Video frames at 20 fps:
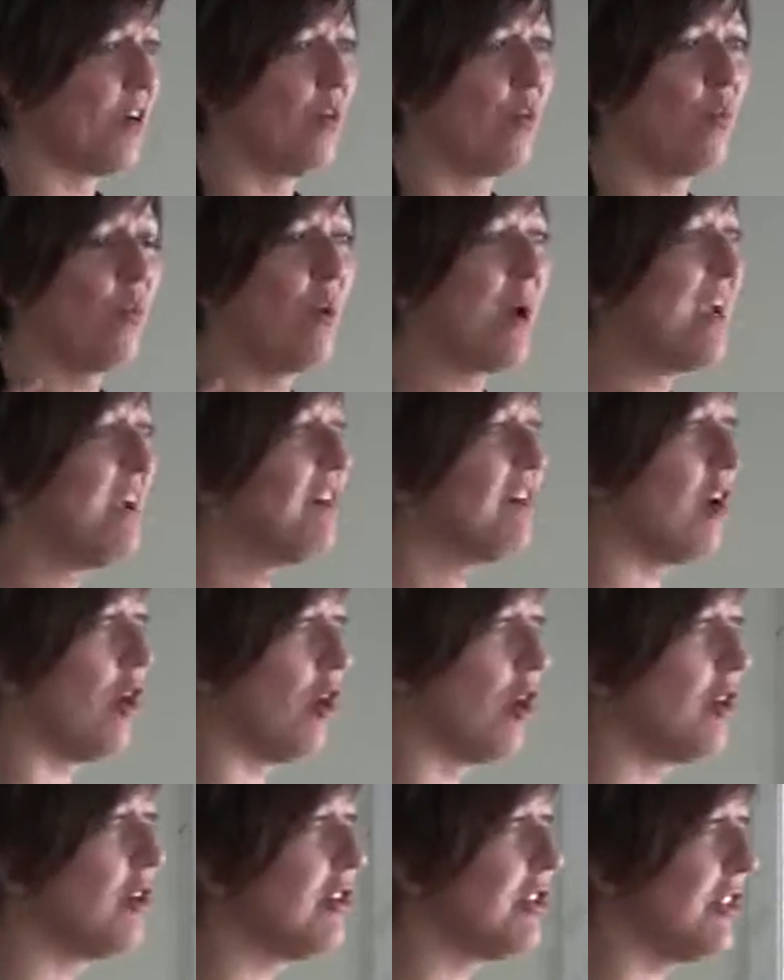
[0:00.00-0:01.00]
Where
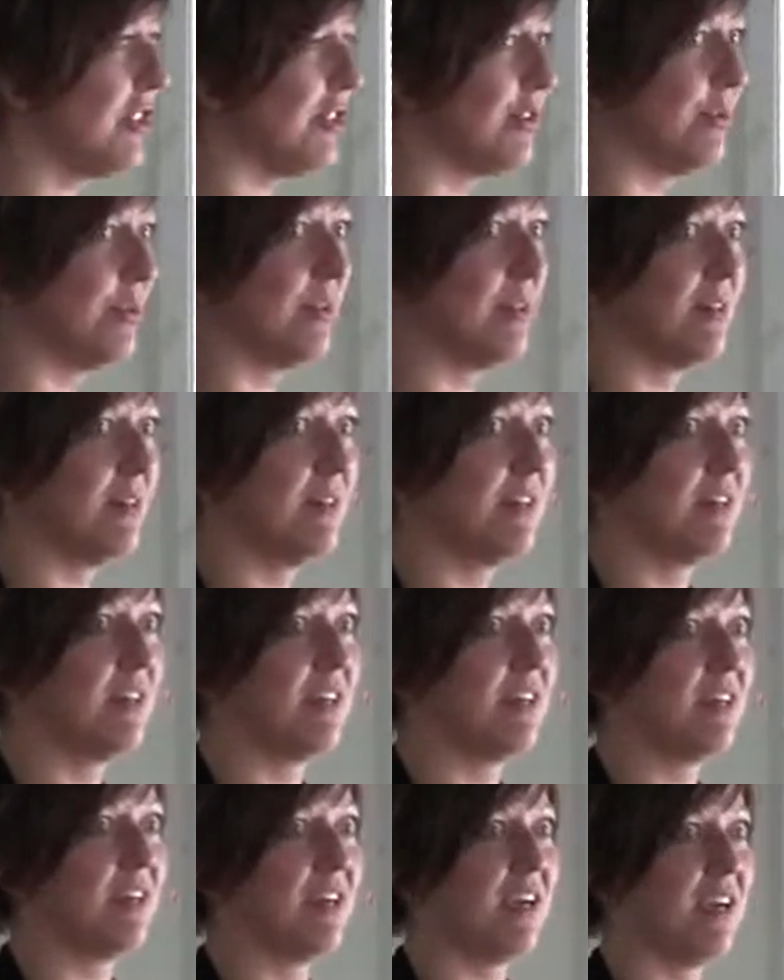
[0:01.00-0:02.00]
are you?"
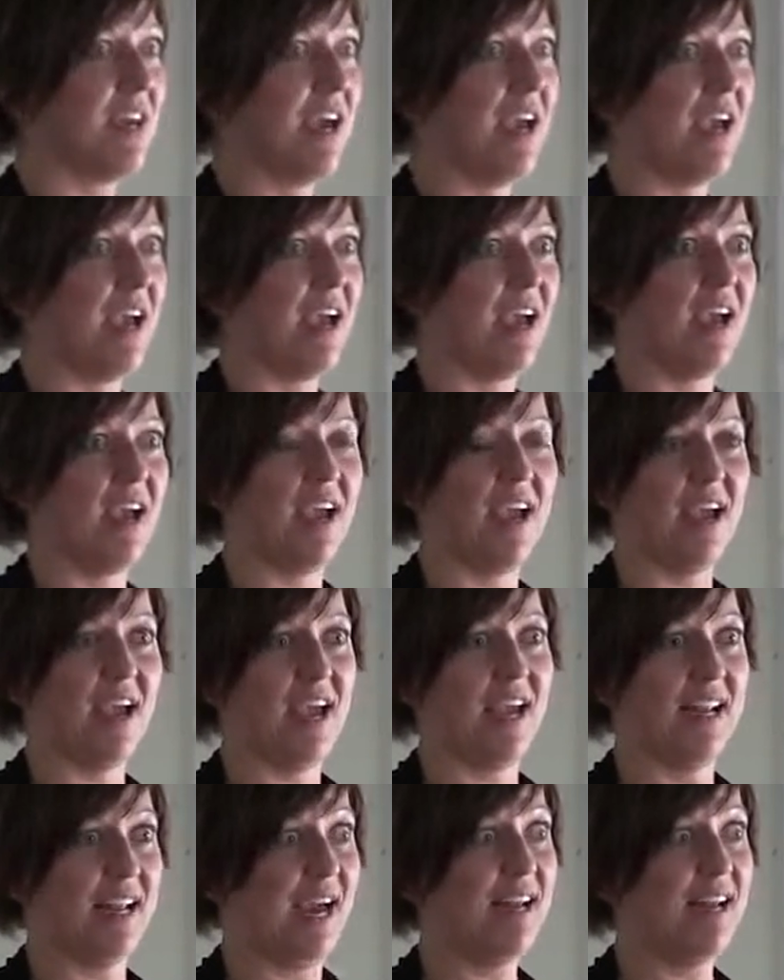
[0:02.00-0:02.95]
And